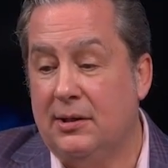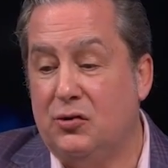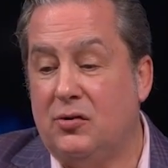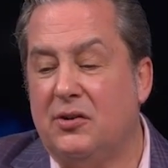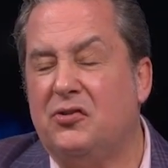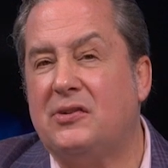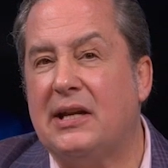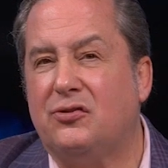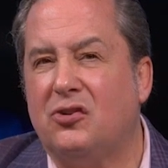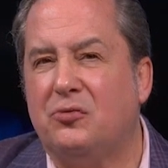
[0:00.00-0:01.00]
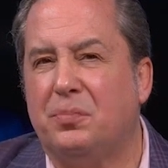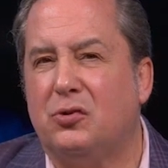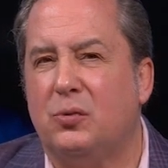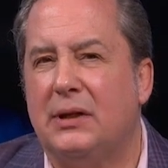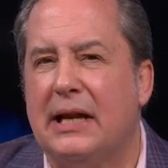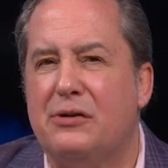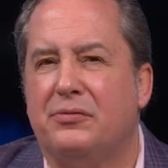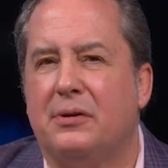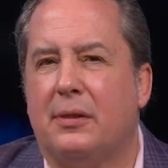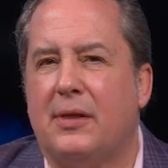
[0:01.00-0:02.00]
to the state just between
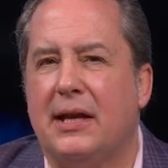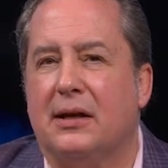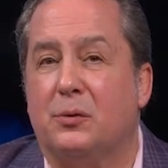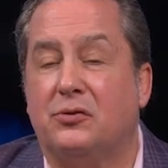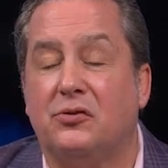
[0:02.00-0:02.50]
alpha and theta, which